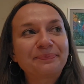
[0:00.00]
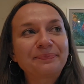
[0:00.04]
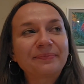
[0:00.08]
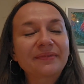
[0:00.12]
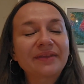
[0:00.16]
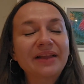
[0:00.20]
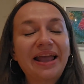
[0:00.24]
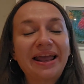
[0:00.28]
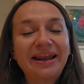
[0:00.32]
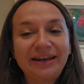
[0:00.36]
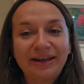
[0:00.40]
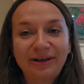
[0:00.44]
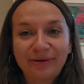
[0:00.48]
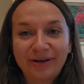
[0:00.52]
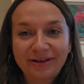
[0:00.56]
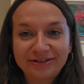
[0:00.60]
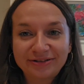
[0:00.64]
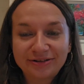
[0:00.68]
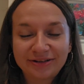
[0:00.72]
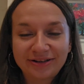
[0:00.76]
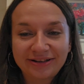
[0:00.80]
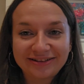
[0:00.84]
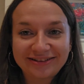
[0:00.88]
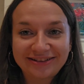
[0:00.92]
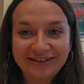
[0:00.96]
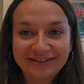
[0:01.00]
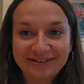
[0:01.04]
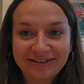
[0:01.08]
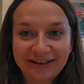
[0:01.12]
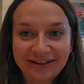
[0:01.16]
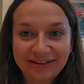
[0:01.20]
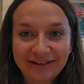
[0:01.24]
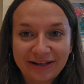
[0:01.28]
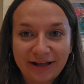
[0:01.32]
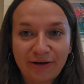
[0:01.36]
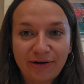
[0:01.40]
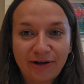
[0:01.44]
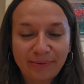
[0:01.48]
Anyway, so this is
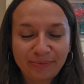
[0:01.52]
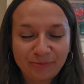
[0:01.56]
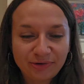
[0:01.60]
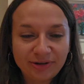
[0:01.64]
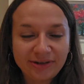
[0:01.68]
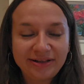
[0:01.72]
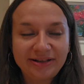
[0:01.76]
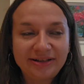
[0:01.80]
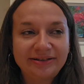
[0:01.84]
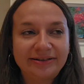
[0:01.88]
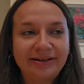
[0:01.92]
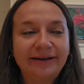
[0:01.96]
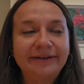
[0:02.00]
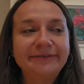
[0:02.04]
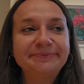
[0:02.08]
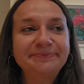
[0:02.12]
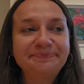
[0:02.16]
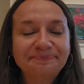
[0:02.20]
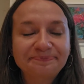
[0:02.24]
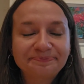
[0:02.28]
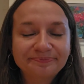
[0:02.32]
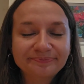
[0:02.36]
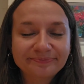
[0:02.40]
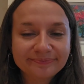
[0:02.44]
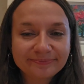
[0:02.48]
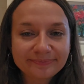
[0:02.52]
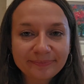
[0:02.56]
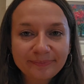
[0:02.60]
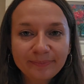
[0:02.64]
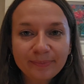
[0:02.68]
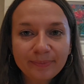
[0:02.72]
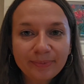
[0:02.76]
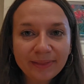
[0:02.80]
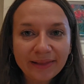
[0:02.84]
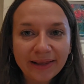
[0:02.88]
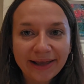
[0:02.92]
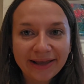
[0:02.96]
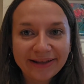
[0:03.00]
it. Now I'm really done.
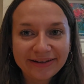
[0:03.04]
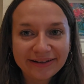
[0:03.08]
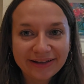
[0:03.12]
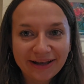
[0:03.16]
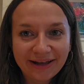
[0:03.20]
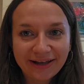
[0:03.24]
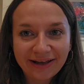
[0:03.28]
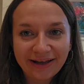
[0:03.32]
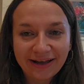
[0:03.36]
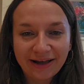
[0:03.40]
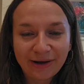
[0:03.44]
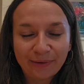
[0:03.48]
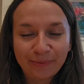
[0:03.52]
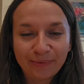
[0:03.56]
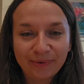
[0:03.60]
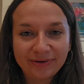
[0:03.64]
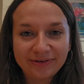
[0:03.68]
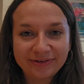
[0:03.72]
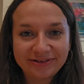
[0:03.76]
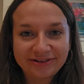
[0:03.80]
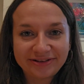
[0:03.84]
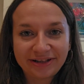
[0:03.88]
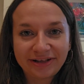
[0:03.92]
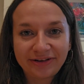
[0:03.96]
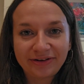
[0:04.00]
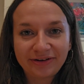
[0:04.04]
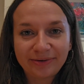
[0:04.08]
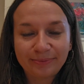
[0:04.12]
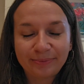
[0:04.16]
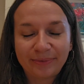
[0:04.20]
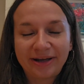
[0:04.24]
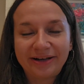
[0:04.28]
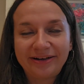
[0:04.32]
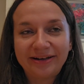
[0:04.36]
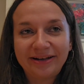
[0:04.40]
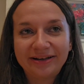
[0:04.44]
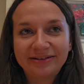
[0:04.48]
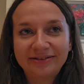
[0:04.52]
And I will see you in
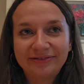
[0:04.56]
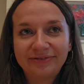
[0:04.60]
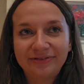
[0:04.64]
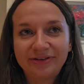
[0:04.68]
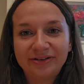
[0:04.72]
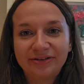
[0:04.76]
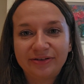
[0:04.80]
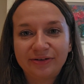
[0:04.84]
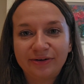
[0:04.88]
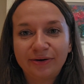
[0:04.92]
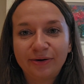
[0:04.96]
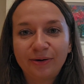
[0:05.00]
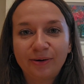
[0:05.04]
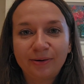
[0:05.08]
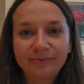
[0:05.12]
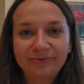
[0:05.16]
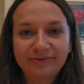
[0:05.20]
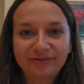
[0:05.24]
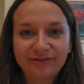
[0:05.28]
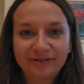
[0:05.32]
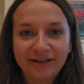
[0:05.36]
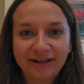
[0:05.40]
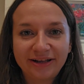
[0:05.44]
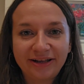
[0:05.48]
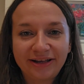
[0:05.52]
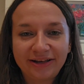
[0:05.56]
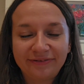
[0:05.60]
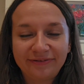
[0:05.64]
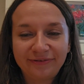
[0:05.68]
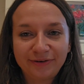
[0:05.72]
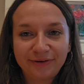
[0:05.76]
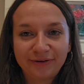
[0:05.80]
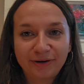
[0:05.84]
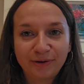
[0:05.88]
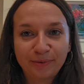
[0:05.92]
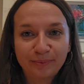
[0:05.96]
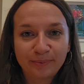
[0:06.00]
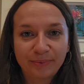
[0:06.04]
my next video, hopefully, if you
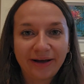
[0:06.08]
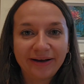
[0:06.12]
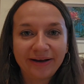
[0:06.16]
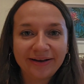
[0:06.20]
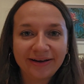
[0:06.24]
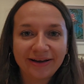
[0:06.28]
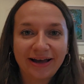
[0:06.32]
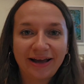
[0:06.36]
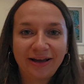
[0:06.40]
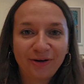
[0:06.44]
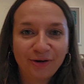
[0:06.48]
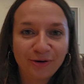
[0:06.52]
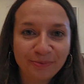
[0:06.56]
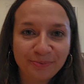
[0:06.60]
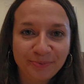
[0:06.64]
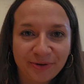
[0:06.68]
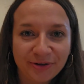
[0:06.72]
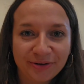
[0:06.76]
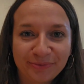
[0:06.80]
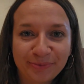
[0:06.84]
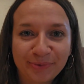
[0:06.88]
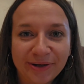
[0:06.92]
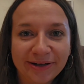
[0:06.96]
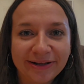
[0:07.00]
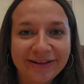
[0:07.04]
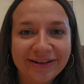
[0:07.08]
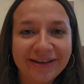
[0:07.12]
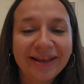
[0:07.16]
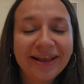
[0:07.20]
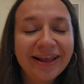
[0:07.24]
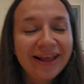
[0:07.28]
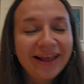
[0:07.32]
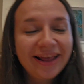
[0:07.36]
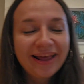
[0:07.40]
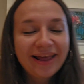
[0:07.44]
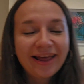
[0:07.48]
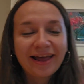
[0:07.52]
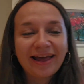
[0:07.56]
come back. I hope you will.
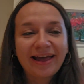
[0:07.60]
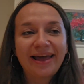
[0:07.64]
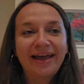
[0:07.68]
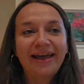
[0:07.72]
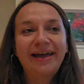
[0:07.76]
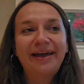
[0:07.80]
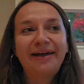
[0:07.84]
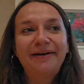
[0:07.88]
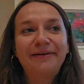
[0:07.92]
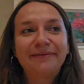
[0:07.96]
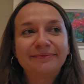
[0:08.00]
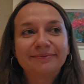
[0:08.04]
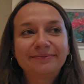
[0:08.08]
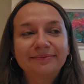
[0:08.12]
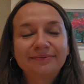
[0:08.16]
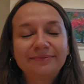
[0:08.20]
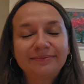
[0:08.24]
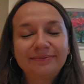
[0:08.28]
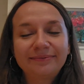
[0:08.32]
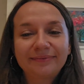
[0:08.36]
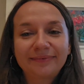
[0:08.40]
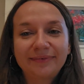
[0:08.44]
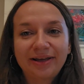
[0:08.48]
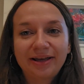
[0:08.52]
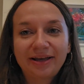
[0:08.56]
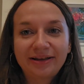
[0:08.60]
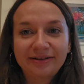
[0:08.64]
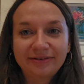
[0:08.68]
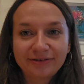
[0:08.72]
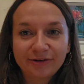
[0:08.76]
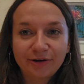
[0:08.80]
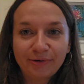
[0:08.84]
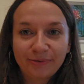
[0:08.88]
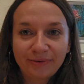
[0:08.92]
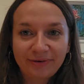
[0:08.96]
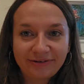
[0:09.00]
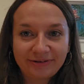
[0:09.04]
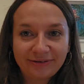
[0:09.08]
It's
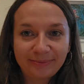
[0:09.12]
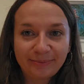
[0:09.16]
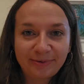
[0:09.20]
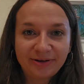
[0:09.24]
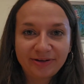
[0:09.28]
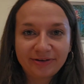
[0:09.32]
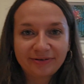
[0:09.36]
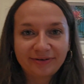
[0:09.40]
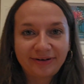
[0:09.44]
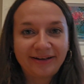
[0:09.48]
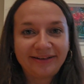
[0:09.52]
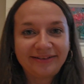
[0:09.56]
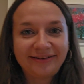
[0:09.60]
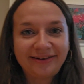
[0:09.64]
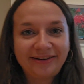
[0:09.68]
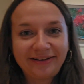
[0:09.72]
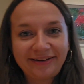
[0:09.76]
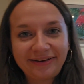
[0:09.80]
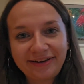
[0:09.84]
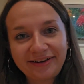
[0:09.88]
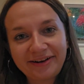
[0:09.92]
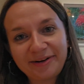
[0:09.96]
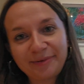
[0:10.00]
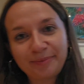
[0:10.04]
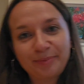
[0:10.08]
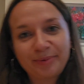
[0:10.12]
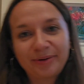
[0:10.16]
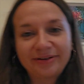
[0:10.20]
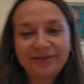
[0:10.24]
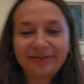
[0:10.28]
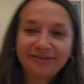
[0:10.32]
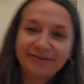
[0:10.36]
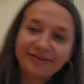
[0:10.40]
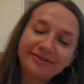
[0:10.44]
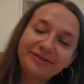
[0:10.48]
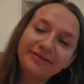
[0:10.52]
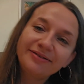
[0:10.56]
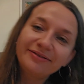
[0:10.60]
always a bit crazy here,
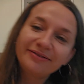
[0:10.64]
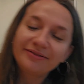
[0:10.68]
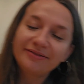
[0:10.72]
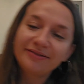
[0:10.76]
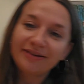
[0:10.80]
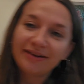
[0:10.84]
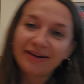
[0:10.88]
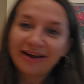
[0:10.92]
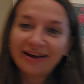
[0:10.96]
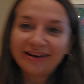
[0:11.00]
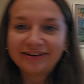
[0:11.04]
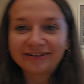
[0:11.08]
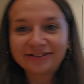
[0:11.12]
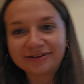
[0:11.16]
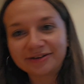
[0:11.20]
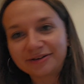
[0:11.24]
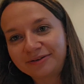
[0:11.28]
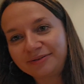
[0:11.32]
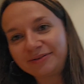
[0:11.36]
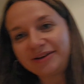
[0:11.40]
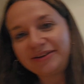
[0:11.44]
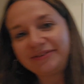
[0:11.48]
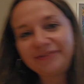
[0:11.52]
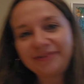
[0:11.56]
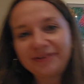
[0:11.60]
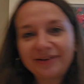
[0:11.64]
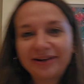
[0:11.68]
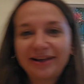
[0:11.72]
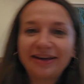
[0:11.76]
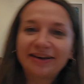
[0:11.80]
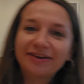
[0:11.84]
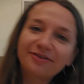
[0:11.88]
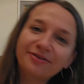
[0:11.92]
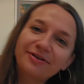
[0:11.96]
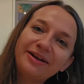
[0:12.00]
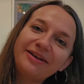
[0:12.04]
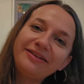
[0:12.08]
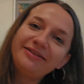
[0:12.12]
but I don't know, if you
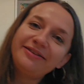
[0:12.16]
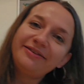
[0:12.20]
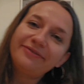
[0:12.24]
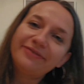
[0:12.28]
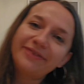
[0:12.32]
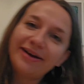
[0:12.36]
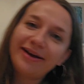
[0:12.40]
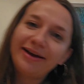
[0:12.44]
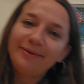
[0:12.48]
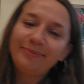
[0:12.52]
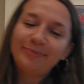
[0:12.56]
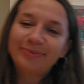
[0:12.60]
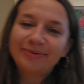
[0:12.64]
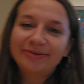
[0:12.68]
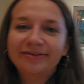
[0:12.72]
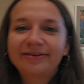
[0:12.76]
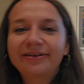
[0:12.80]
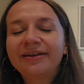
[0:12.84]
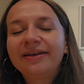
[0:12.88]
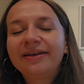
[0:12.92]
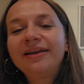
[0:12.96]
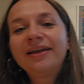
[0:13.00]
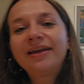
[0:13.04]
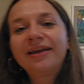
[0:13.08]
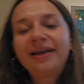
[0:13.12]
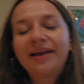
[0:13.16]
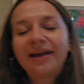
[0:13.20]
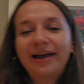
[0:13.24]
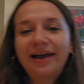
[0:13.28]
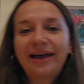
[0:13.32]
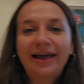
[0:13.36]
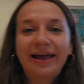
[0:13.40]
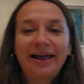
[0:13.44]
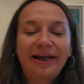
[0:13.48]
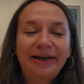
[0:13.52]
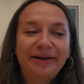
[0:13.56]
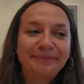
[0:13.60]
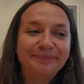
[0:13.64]
like crazy vibes.
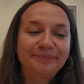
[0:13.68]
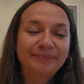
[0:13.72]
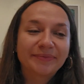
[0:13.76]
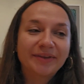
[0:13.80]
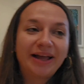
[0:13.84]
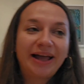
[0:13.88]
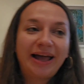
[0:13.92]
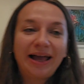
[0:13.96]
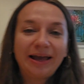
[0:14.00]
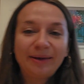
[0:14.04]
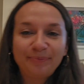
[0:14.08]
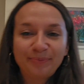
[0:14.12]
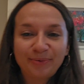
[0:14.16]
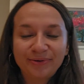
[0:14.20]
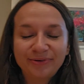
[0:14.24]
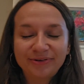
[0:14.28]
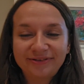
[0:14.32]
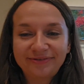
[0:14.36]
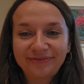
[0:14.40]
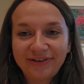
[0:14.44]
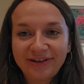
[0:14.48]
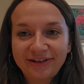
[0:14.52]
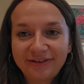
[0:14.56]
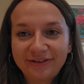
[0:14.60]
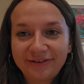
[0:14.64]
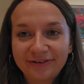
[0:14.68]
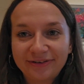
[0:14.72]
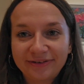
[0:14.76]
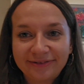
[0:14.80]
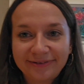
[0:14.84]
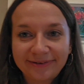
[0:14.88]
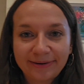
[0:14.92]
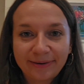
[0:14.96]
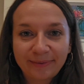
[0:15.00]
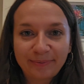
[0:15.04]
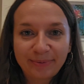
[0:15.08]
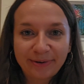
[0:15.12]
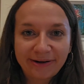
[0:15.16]
I post
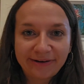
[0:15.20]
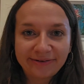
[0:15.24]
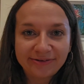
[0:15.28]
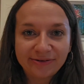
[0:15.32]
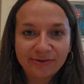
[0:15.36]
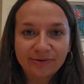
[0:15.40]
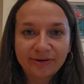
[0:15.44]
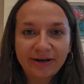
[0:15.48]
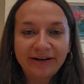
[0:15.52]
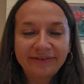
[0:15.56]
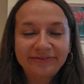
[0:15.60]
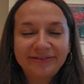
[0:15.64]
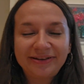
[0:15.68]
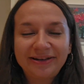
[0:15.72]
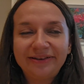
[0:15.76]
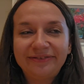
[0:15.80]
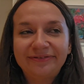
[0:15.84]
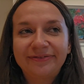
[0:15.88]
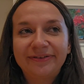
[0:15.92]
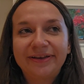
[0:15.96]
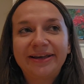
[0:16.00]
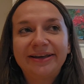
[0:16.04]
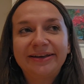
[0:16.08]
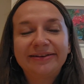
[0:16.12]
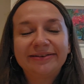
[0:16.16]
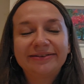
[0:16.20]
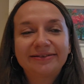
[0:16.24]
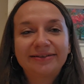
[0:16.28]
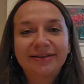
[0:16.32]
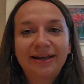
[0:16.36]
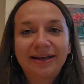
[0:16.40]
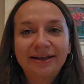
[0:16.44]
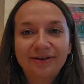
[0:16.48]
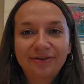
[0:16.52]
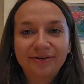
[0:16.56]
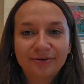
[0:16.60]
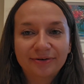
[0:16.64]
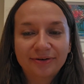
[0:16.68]
videos about crafty things
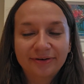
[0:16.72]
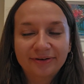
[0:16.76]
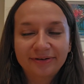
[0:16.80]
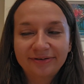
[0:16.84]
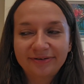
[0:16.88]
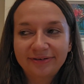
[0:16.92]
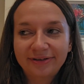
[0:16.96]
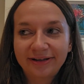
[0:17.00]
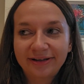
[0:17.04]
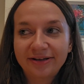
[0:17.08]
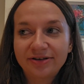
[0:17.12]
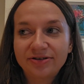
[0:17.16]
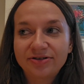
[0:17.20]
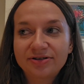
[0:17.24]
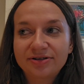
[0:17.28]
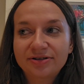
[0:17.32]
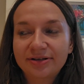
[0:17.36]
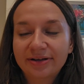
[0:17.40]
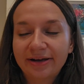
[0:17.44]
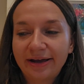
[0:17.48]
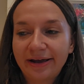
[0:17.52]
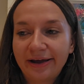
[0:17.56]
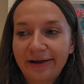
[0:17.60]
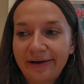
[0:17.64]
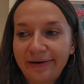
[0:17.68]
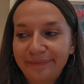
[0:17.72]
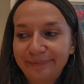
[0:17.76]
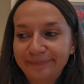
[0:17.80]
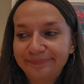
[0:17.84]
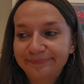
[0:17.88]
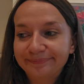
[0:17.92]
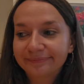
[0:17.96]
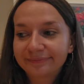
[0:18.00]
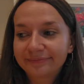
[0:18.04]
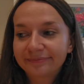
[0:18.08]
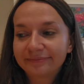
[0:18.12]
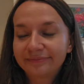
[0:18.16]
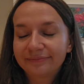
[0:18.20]
like cross stitch,
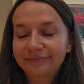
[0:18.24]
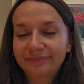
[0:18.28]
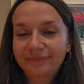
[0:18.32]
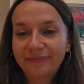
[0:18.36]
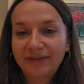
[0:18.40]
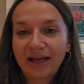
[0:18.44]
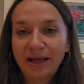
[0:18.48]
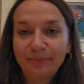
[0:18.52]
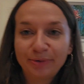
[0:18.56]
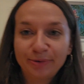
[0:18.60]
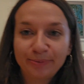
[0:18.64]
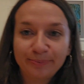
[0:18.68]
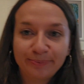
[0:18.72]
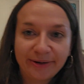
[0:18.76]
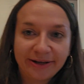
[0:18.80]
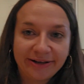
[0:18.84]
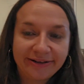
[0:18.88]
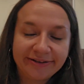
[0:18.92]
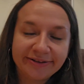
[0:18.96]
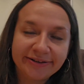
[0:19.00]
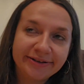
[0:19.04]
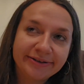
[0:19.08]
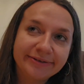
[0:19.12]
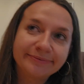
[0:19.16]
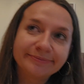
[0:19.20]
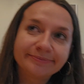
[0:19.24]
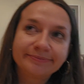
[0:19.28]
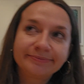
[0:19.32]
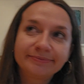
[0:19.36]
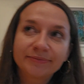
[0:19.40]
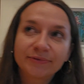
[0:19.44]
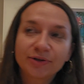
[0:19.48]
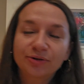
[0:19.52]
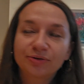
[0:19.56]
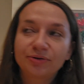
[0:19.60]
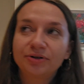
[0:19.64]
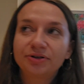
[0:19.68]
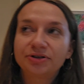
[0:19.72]
diamond painting,
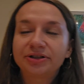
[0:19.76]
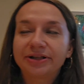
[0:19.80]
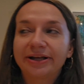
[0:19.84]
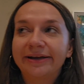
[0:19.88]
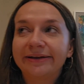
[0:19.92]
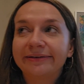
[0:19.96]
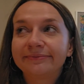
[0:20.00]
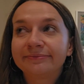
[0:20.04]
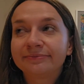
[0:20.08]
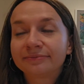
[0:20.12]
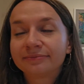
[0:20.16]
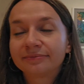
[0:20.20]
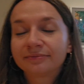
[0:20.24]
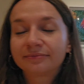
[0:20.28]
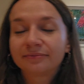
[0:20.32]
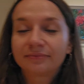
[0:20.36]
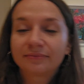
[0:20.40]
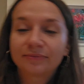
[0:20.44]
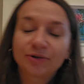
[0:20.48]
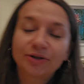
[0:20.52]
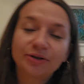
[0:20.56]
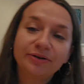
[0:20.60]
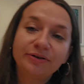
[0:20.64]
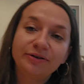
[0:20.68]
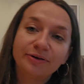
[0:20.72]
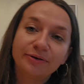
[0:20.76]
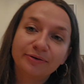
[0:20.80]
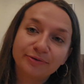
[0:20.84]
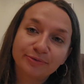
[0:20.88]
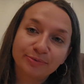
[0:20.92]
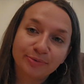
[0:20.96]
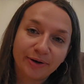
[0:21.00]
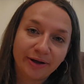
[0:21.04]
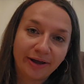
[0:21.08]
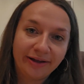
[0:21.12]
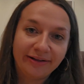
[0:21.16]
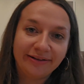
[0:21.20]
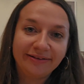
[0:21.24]
crochet, who knows
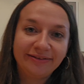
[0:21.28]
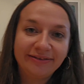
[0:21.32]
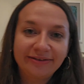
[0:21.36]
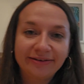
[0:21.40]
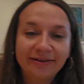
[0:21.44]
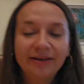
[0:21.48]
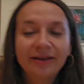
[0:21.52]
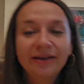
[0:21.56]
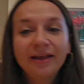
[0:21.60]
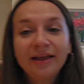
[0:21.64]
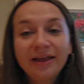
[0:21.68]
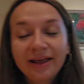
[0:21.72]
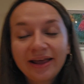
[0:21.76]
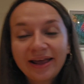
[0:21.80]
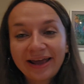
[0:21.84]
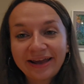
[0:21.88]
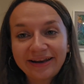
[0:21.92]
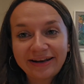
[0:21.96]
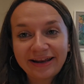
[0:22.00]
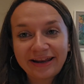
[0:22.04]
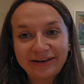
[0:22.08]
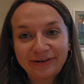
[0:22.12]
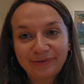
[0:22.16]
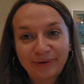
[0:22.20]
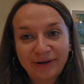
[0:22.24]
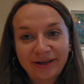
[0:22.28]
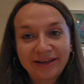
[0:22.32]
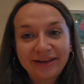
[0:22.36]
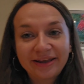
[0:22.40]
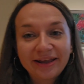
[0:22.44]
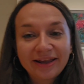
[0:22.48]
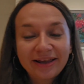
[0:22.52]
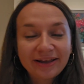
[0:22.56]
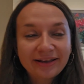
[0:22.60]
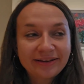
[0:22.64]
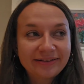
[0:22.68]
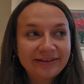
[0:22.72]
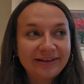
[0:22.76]
what else. And anyway,
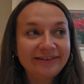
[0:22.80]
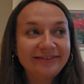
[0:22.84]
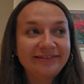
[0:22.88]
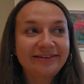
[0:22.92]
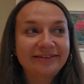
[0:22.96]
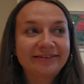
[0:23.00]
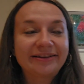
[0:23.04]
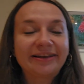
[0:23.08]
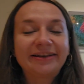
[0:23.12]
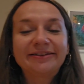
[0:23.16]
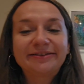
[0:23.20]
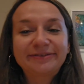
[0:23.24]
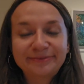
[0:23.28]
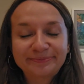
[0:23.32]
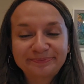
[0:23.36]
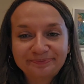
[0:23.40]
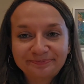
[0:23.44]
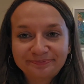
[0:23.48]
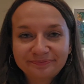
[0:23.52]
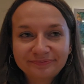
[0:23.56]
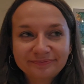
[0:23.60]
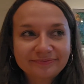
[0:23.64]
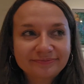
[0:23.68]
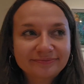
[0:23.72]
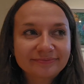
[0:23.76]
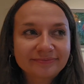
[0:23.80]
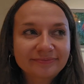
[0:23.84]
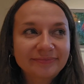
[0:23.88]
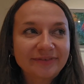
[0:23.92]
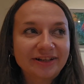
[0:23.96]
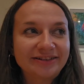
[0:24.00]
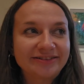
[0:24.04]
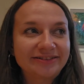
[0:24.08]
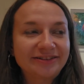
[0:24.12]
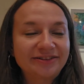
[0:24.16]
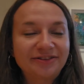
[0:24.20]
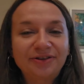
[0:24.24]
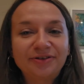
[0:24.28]
this is it.
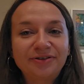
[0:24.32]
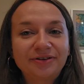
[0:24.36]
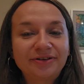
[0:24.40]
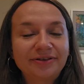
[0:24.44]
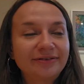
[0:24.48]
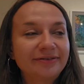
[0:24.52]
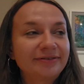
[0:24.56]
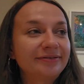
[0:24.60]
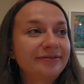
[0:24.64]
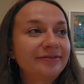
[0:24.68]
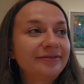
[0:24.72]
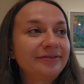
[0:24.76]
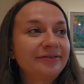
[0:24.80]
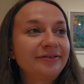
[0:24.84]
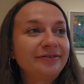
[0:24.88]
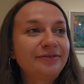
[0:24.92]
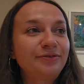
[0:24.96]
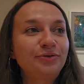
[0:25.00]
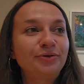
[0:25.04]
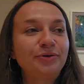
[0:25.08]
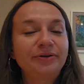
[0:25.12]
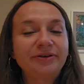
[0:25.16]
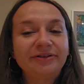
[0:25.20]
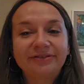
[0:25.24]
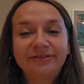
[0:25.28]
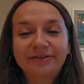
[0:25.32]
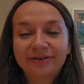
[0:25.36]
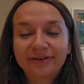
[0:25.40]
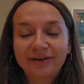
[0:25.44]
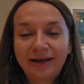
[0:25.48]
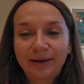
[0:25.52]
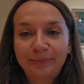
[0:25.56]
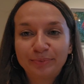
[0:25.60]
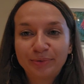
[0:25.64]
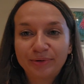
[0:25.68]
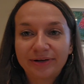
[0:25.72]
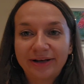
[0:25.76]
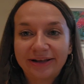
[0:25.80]
There's another noise,
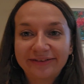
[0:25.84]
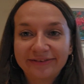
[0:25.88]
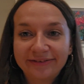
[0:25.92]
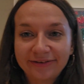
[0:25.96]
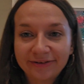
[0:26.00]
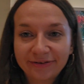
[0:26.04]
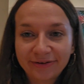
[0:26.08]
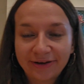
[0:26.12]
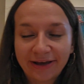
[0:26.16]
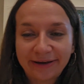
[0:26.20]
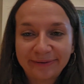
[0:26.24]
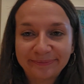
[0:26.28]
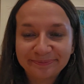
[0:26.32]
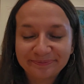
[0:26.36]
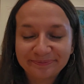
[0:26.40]
ambulance. Okay,